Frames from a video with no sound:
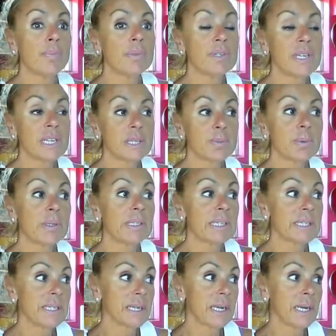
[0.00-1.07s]
desperately
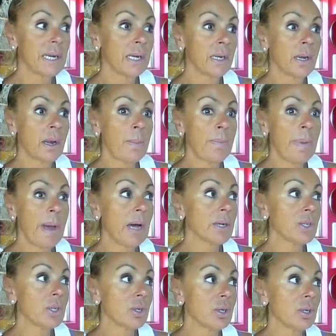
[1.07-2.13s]
seeking
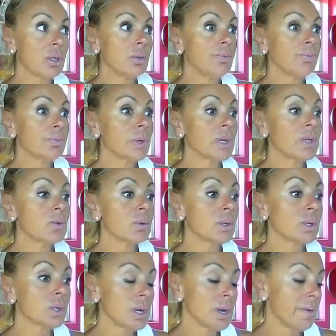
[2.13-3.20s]
bat girl, because we're
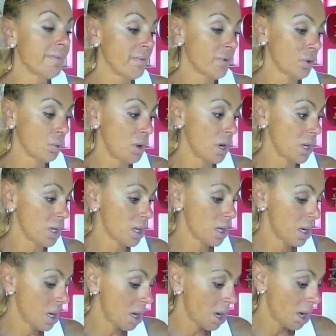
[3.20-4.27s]
looking for one.
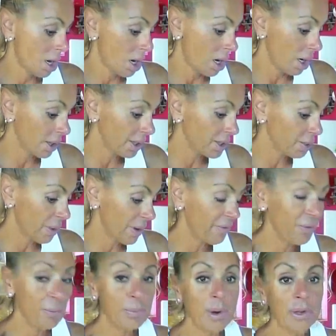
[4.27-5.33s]
Because
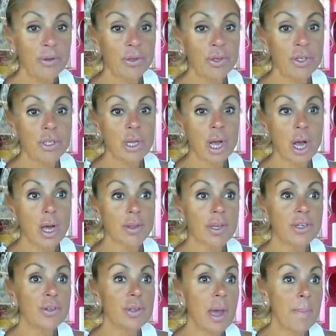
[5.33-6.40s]
Rafer Brothers, they
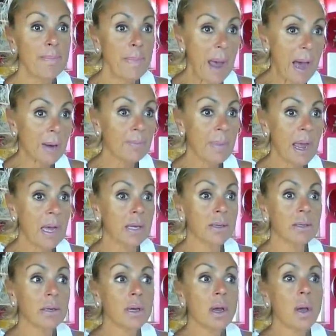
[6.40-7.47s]
do that
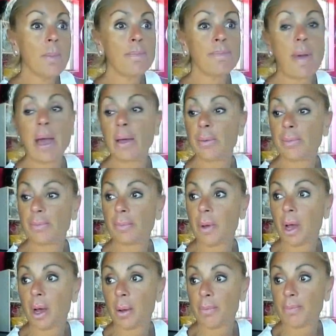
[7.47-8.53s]
Batman
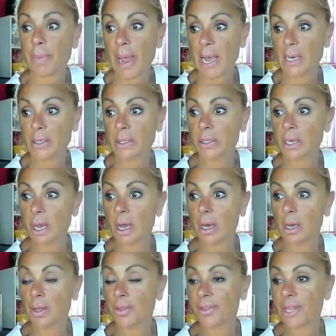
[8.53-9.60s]
band
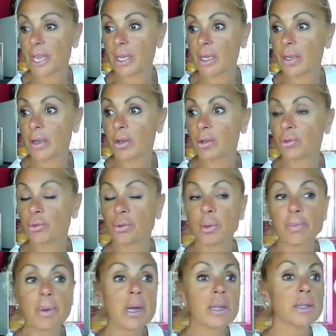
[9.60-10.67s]
thing through the
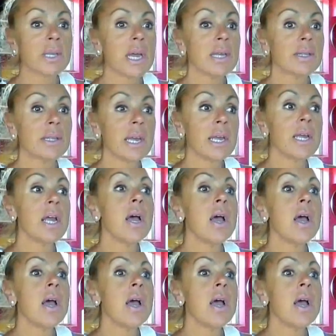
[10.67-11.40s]
month, and they